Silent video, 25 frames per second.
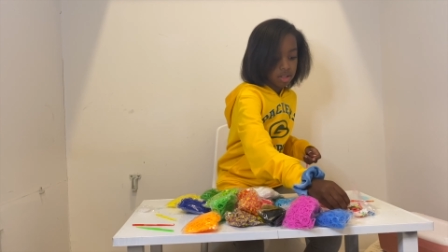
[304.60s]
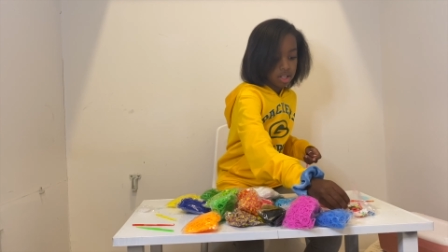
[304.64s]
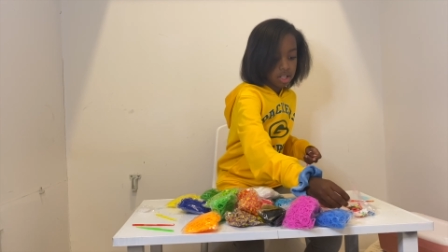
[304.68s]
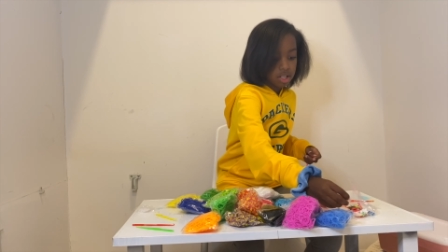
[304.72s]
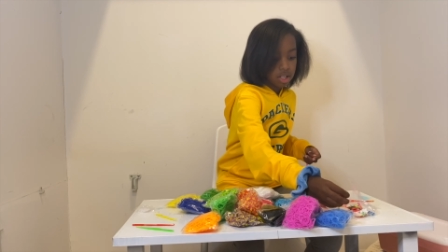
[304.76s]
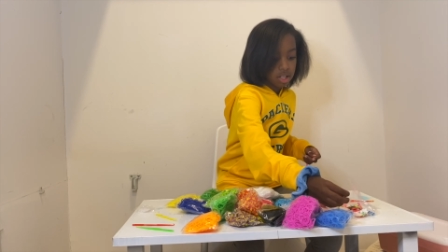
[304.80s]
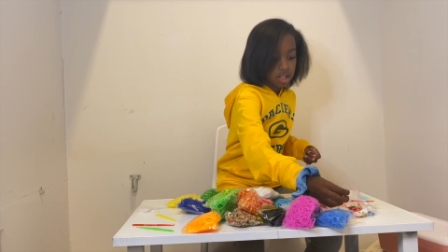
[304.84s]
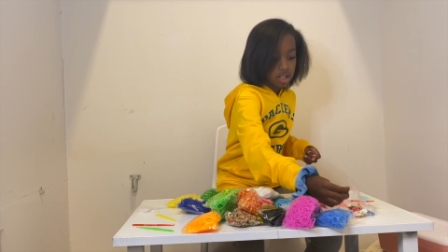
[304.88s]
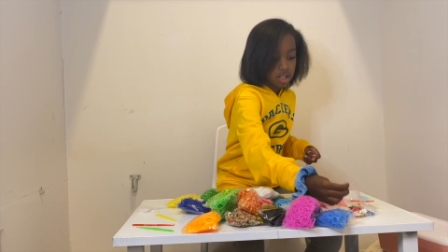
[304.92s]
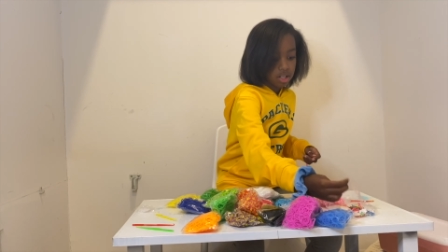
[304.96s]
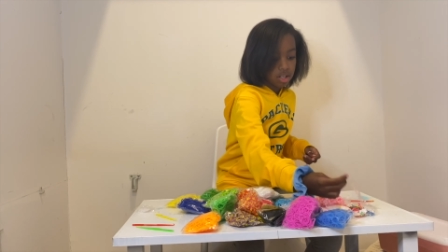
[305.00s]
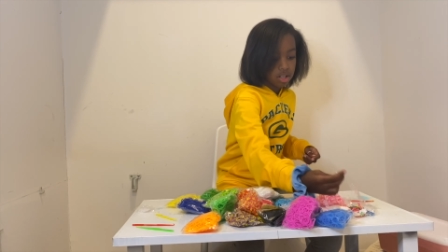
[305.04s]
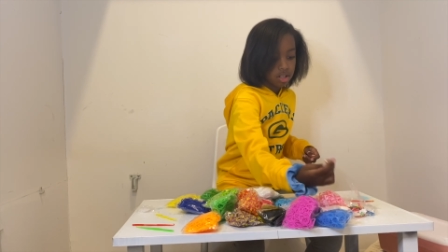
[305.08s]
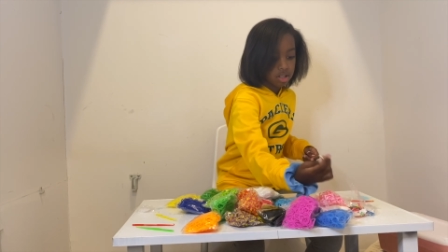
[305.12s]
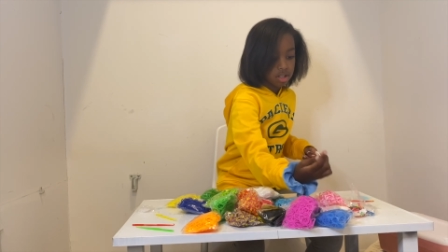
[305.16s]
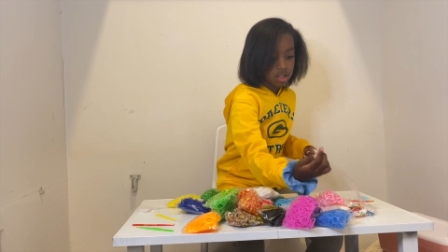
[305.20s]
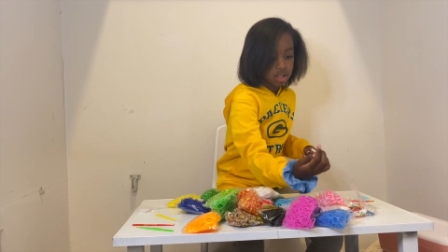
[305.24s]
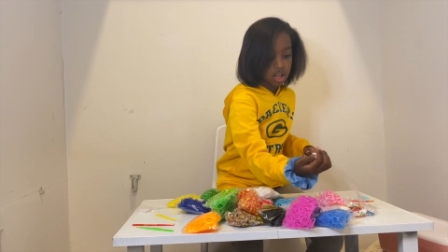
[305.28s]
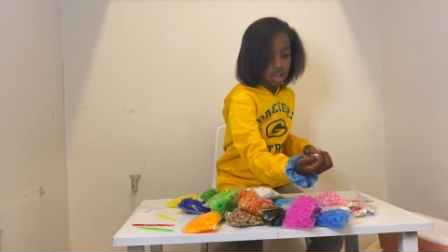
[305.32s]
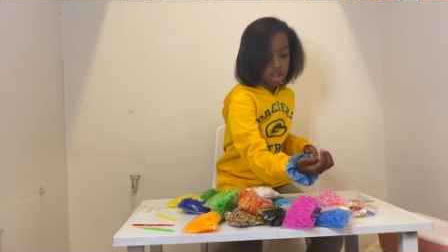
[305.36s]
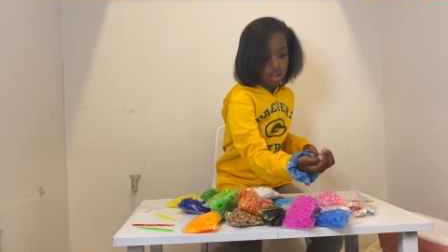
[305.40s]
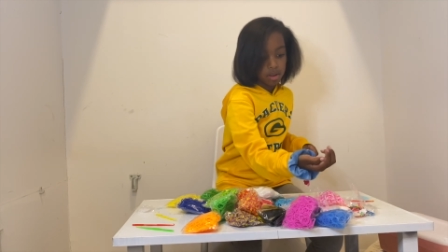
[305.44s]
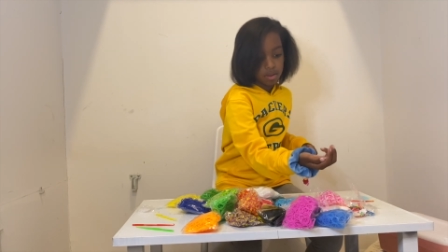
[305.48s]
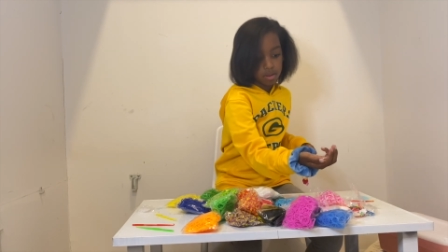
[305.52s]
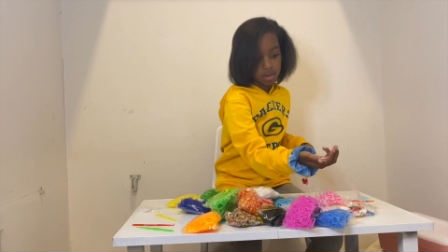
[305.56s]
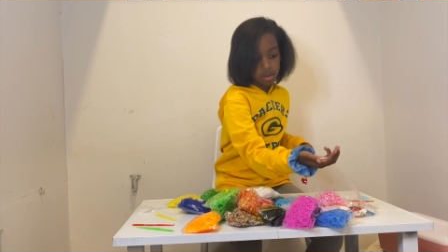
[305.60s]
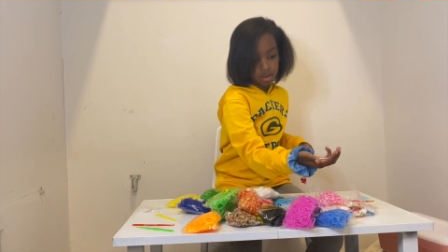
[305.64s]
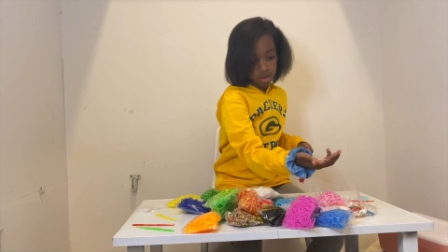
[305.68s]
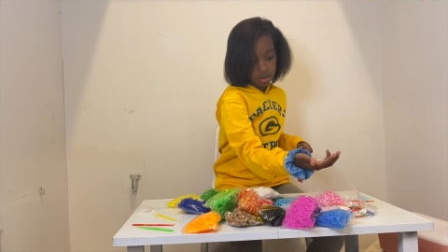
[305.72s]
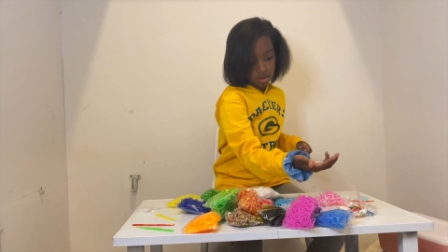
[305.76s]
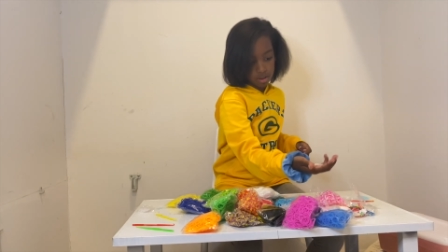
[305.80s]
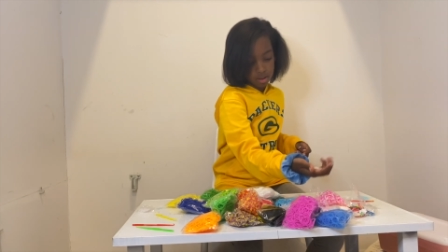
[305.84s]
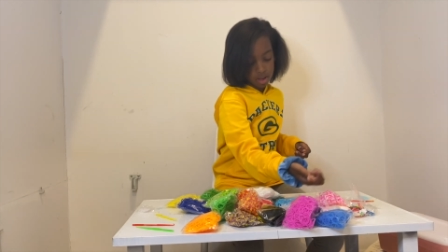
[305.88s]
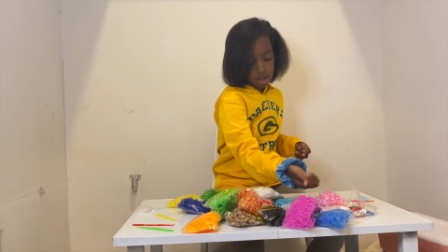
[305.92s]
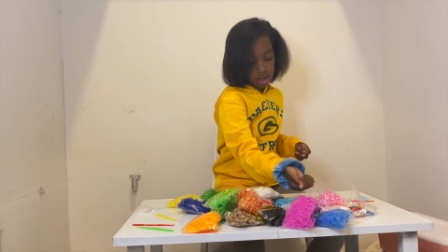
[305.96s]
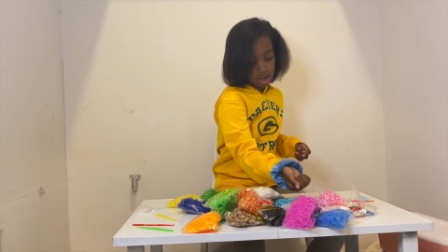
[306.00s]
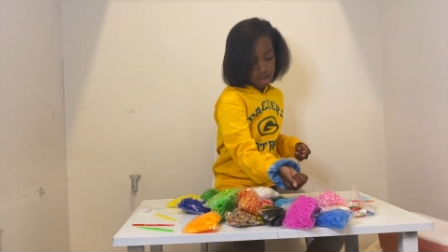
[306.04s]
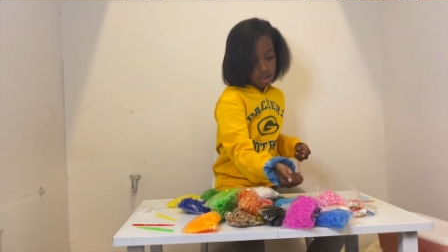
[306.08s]
what other charm?
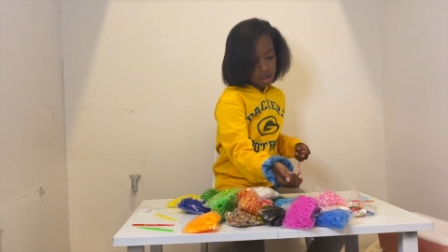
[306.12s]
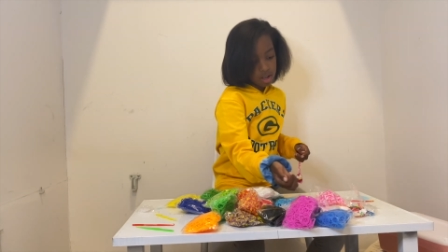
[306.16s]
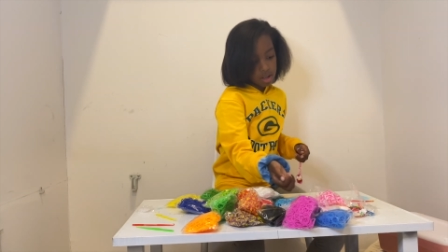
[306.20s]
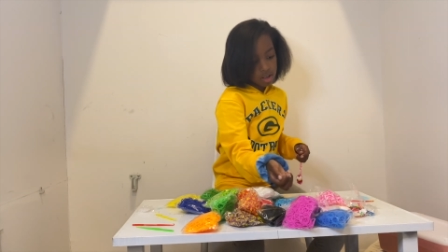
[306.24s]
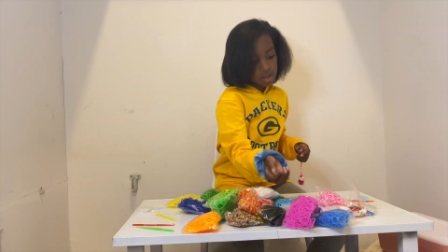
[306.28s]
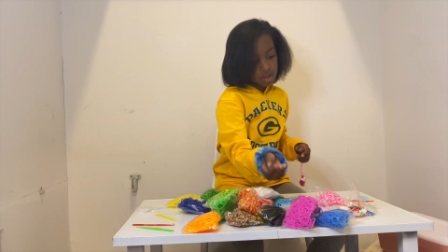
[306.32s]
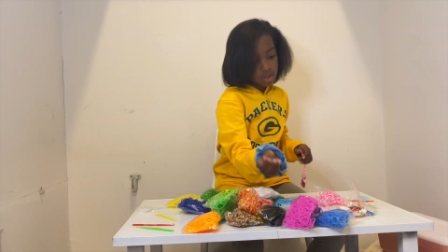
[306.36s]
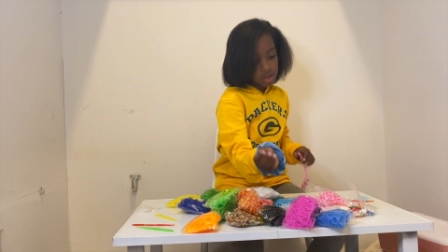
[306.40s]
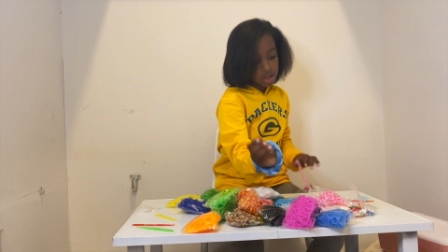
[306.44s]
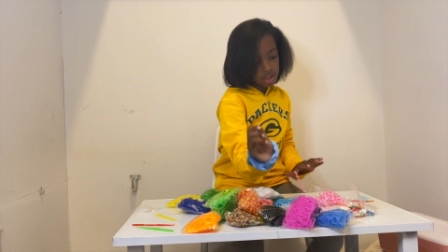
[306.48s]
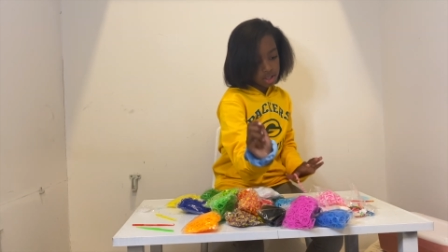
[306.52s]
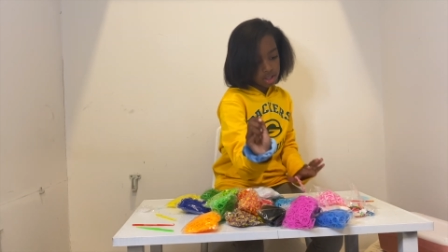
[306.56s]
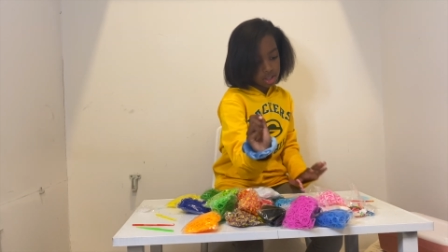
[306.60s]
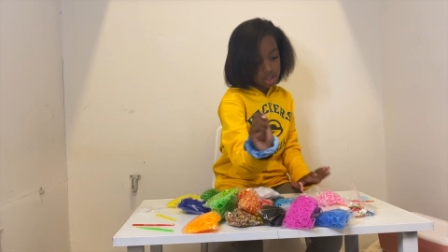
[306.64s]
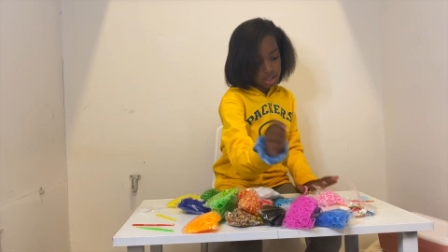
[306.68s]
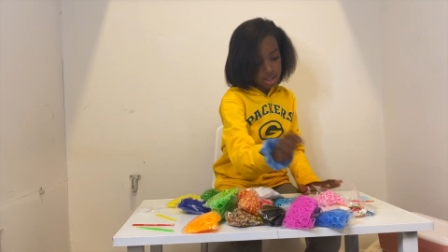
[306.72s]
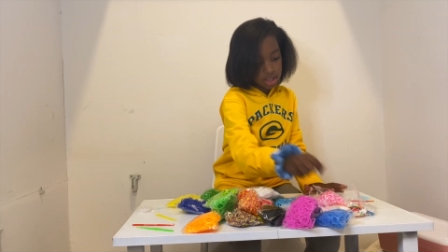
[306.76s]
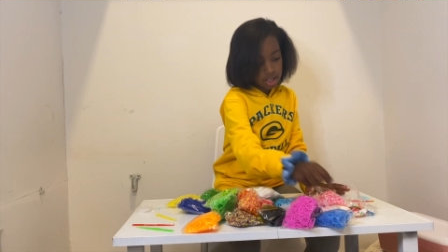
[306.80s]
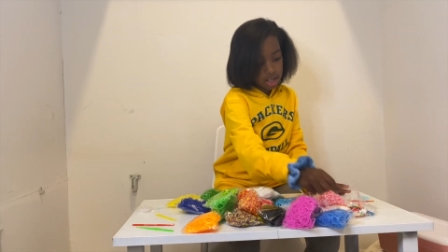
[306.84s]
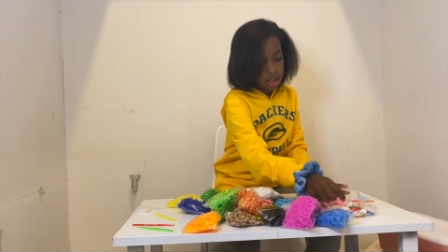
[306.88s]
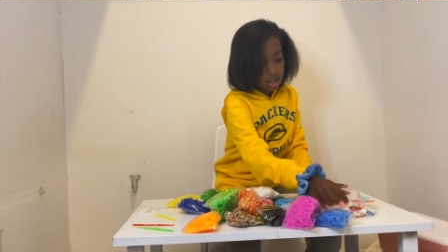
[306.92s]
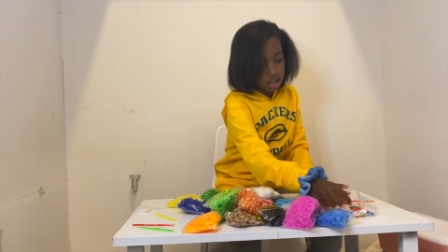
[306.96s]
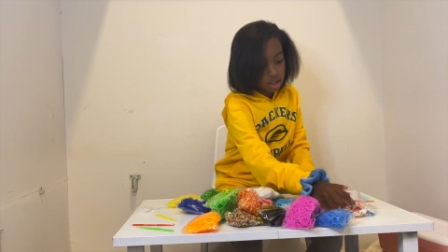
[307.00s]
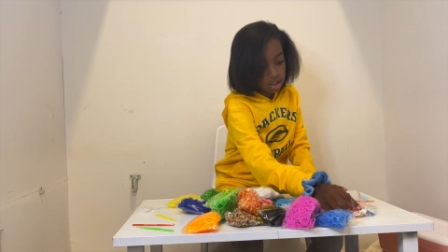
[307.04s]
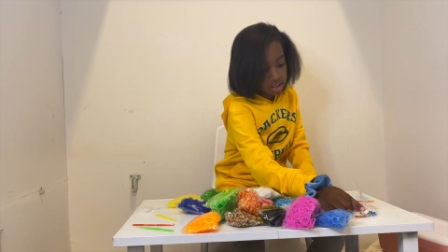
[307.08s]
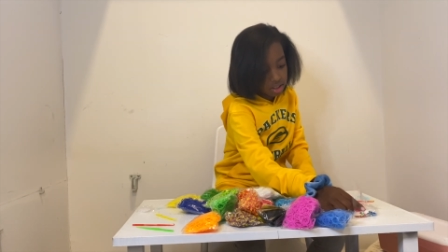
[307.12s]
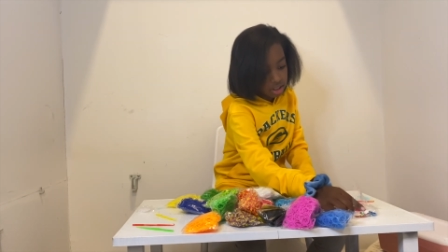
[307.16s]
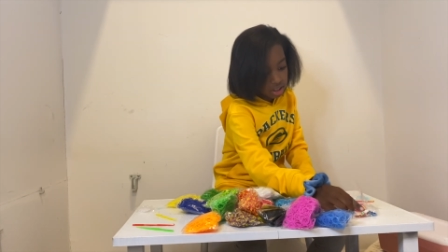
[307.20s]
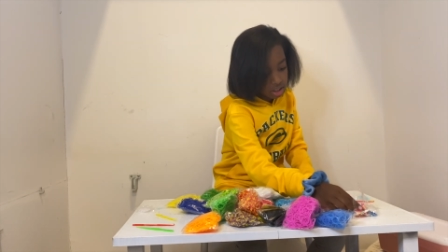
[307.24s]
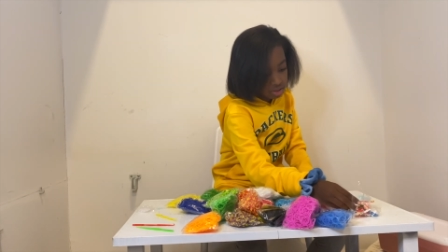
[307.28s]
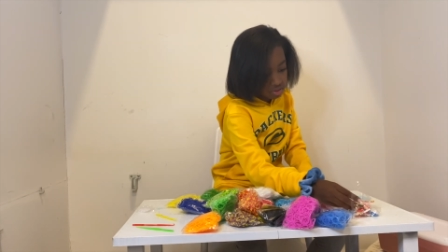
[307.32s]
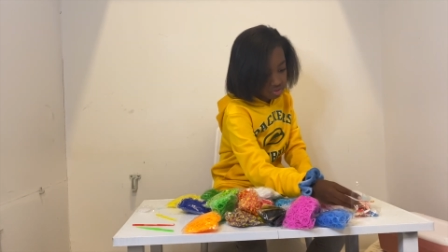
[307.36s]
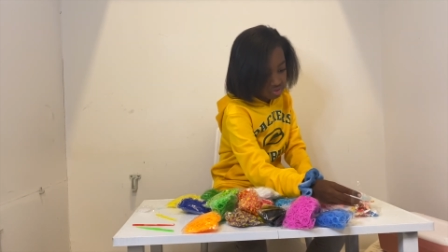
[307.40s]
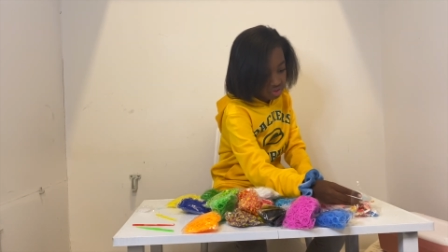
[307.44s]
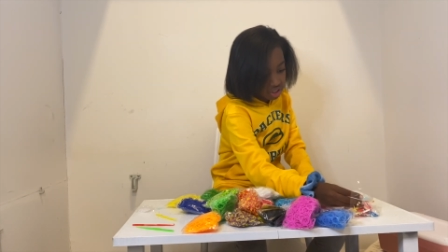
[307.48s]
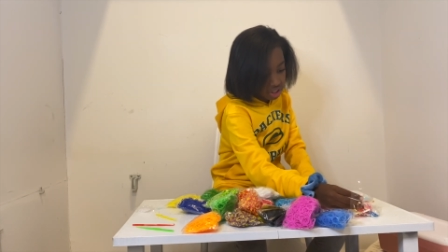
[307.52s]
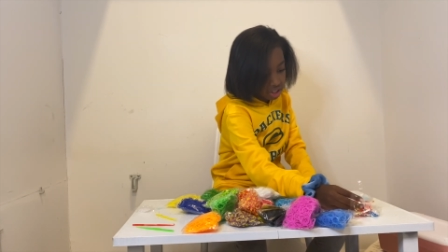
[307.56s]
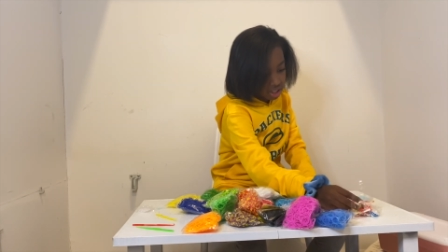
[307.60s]
There's a Santa
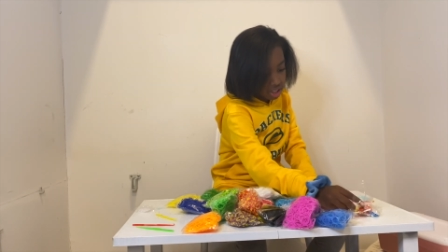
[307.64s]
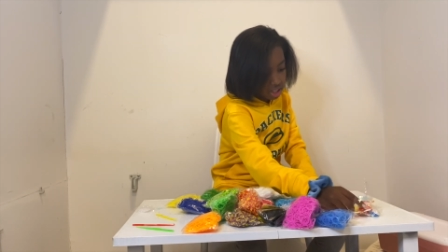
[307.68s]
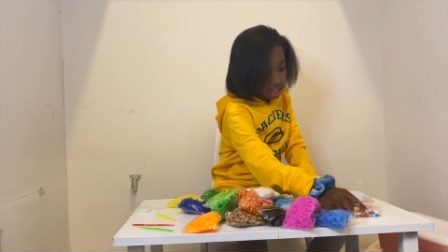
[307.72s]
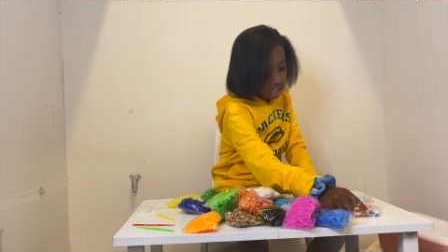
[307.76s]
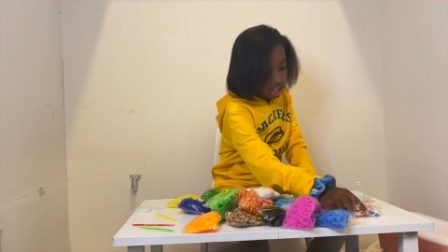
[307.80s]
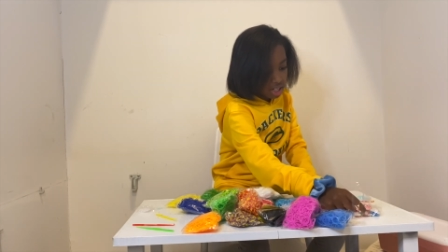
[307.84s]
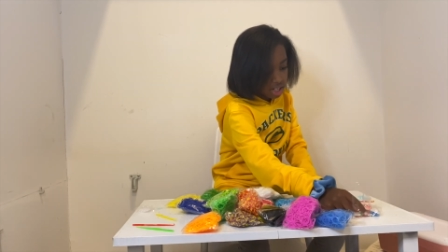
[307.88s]
Claus one.